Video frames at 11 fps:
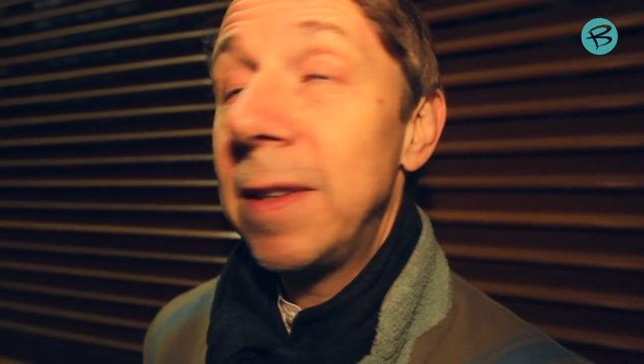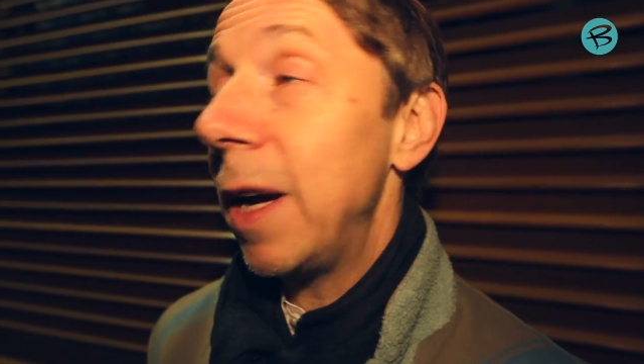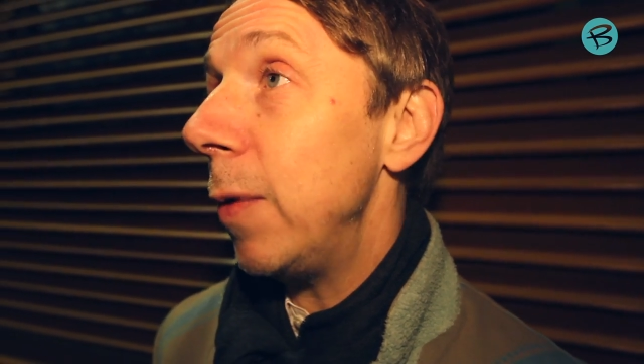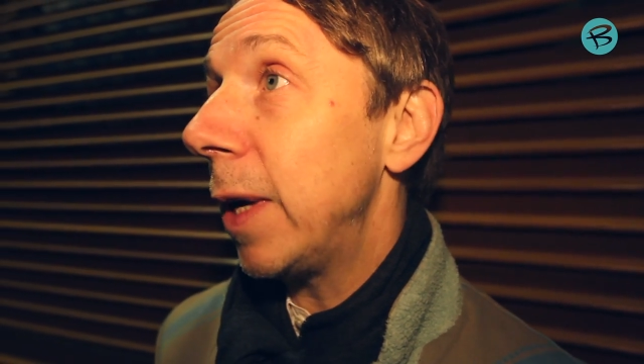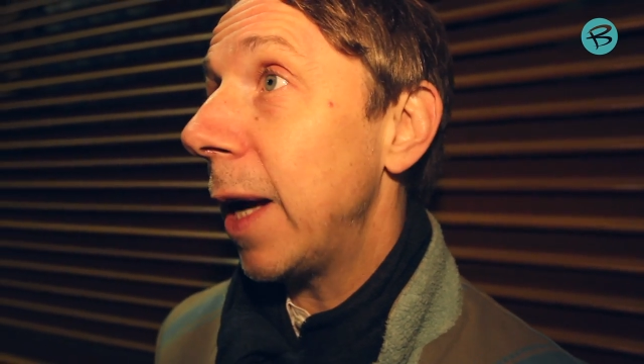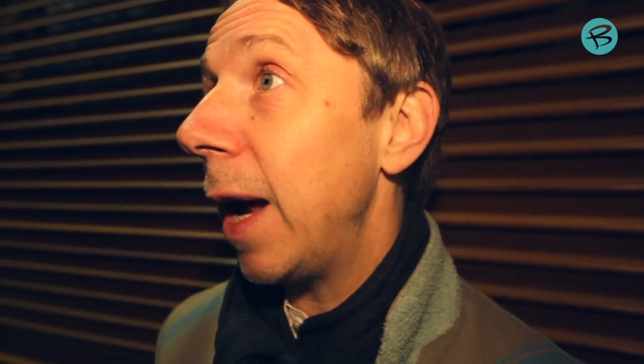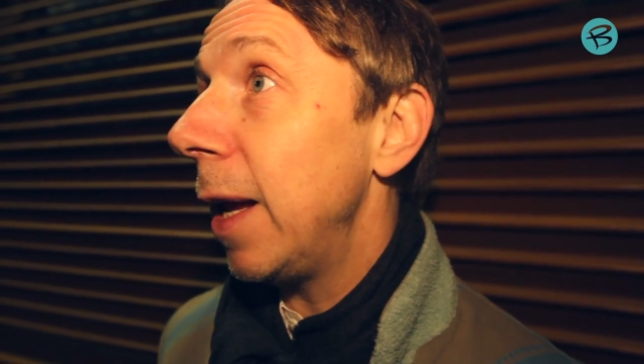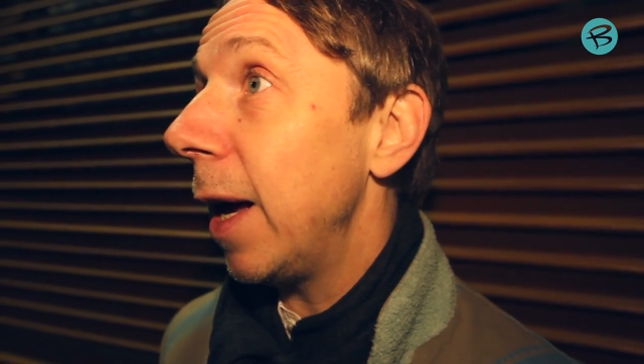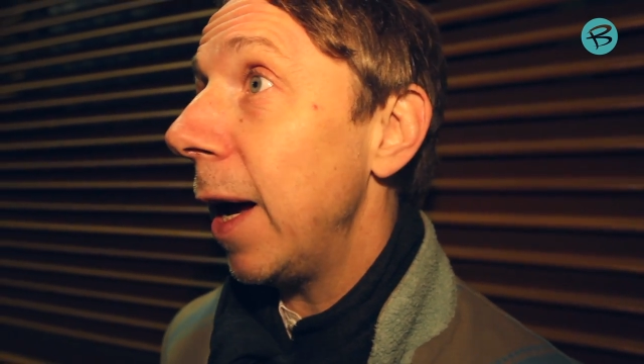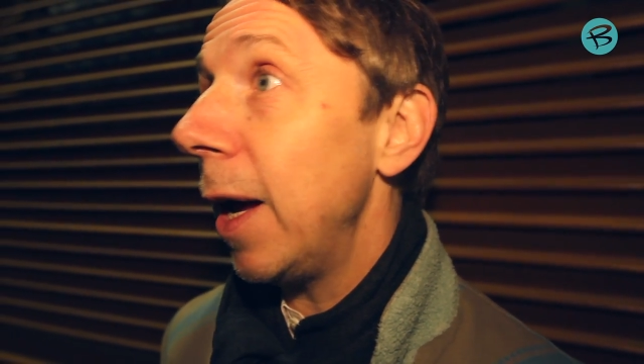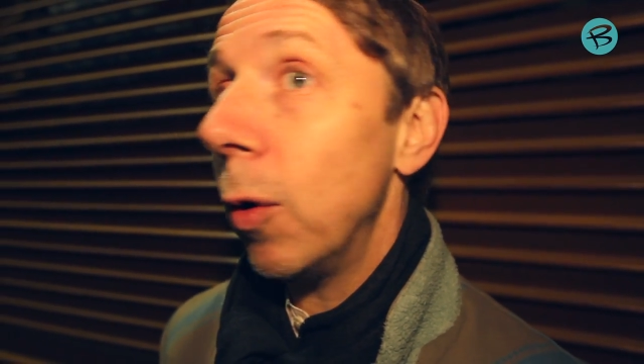Terry
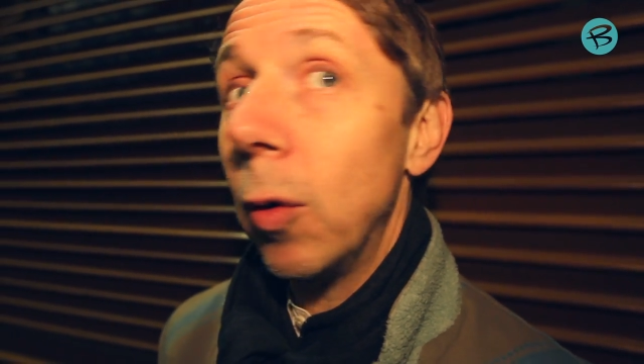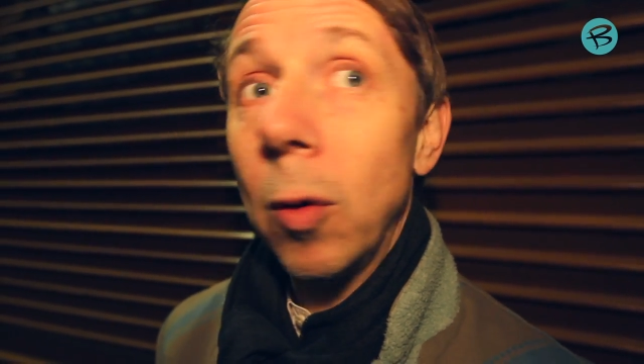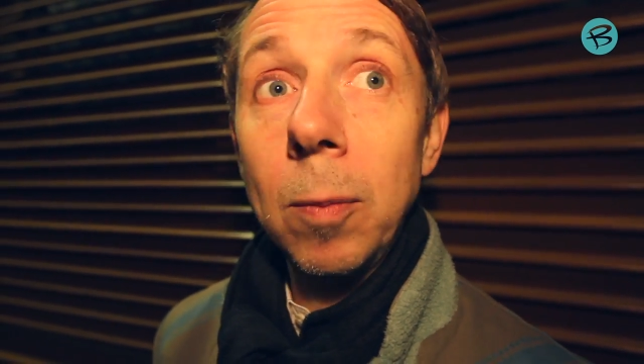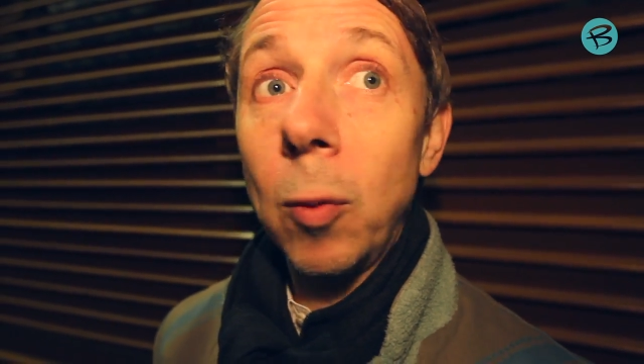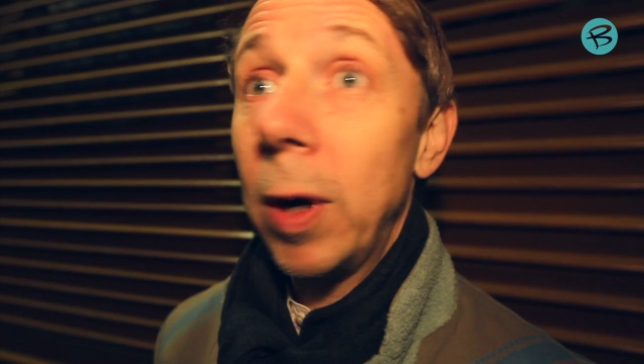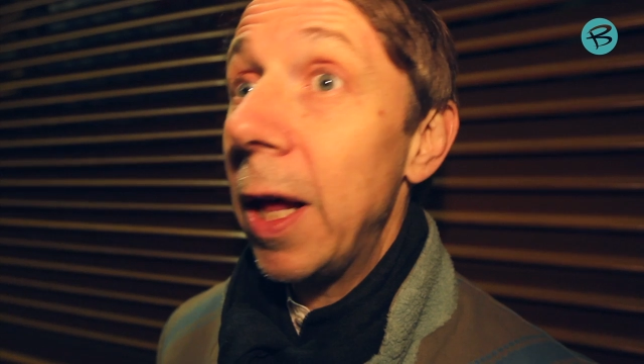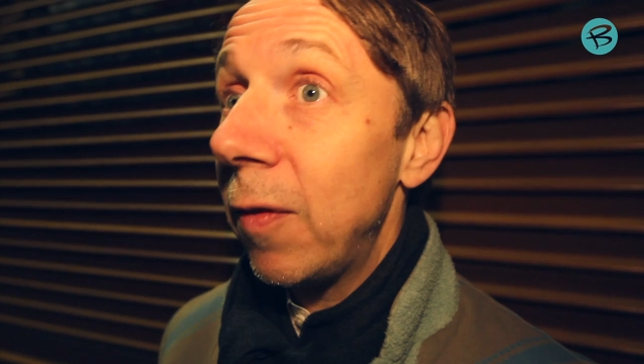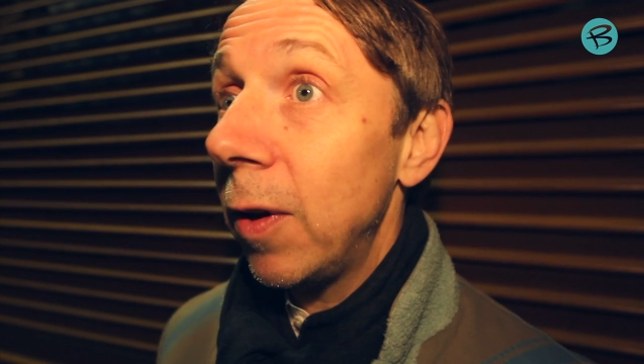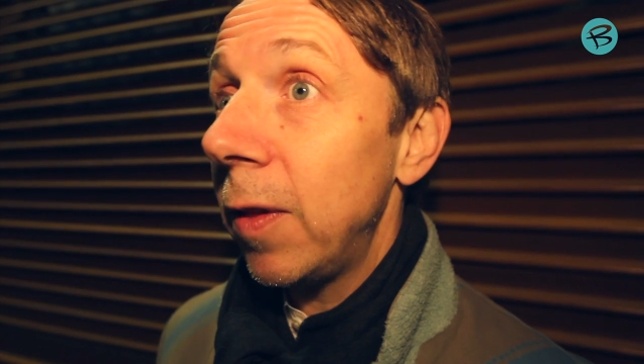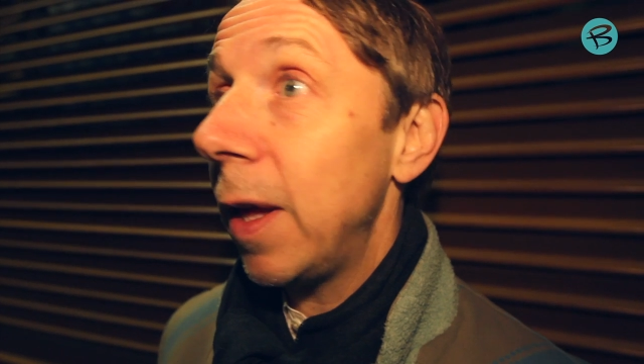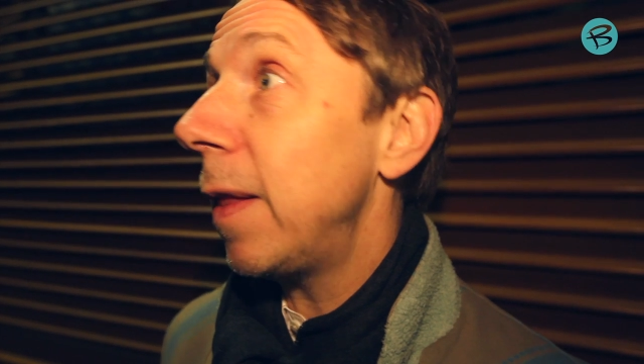Callier or
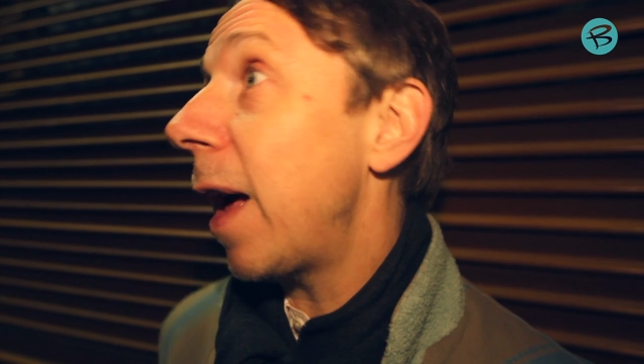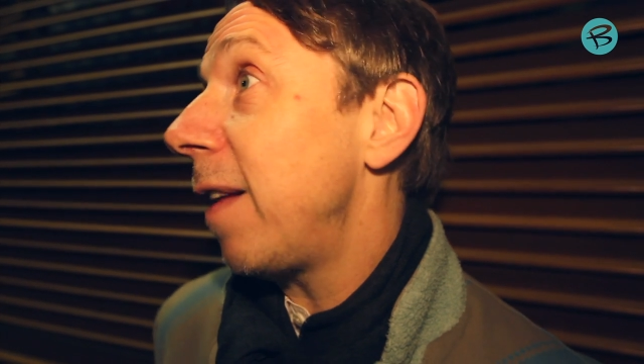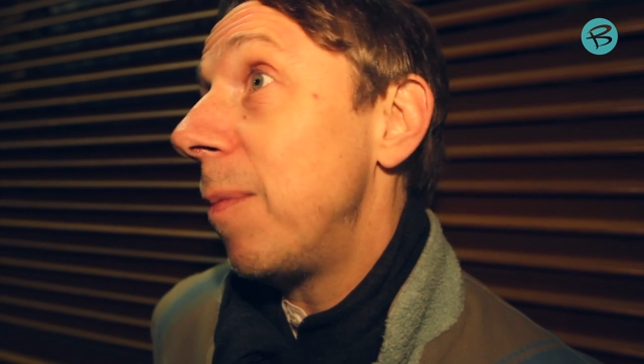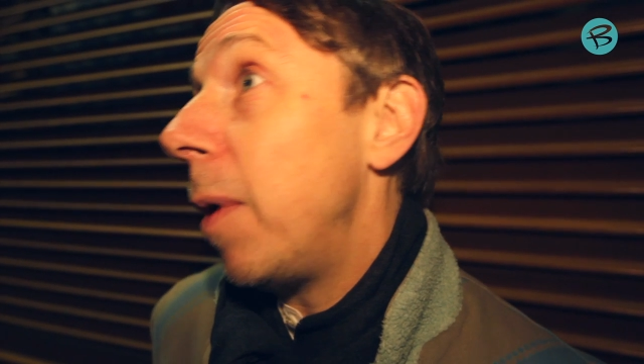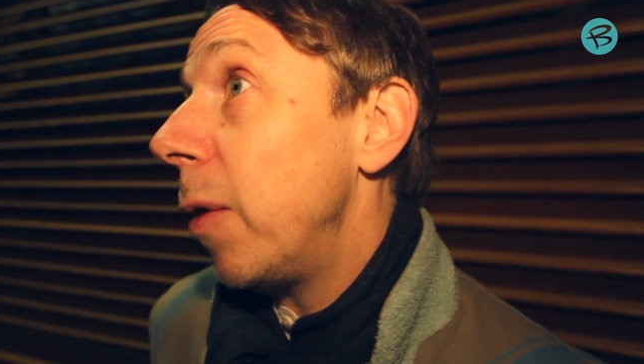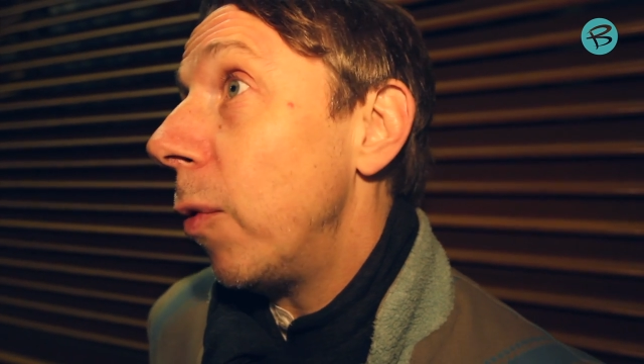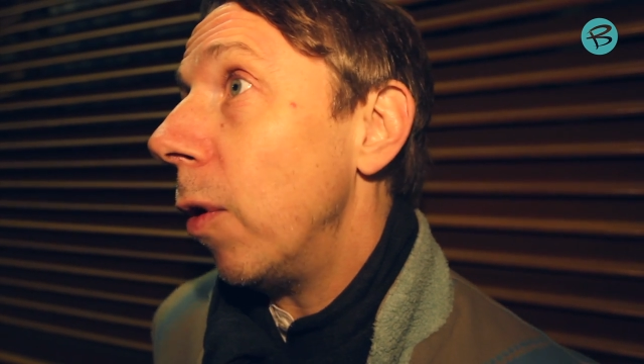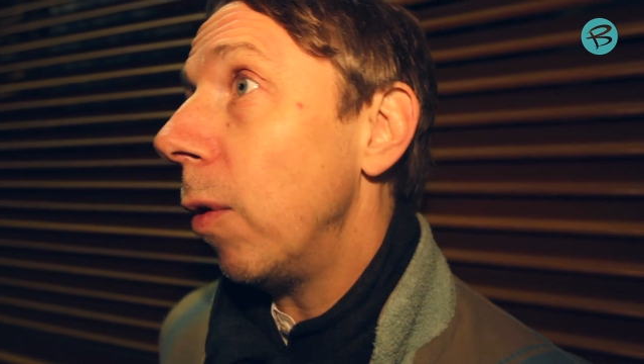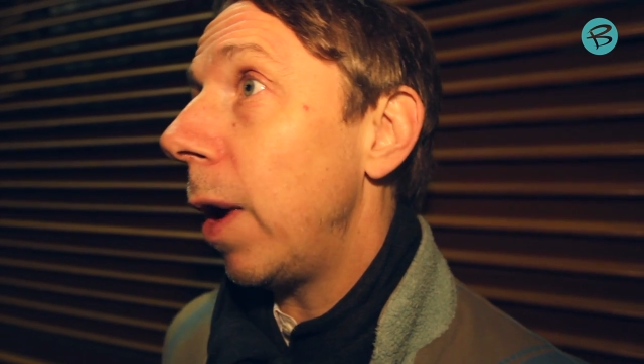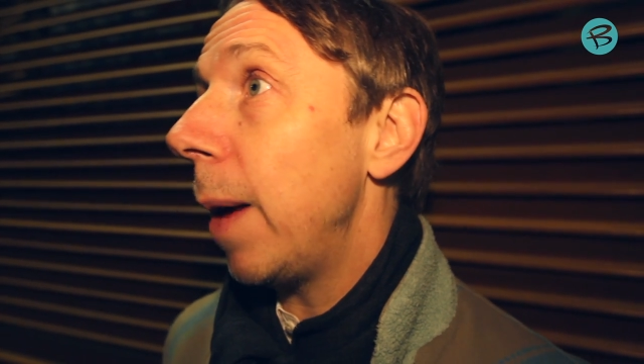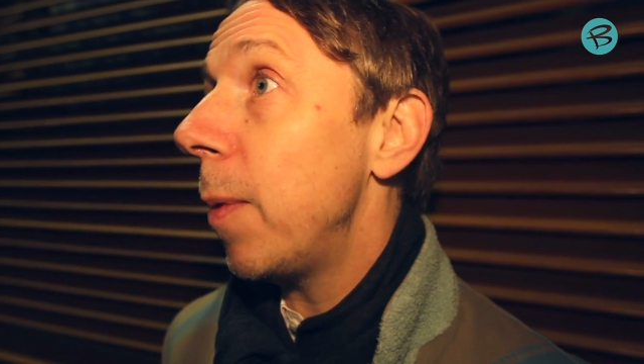whatever, then that's my role.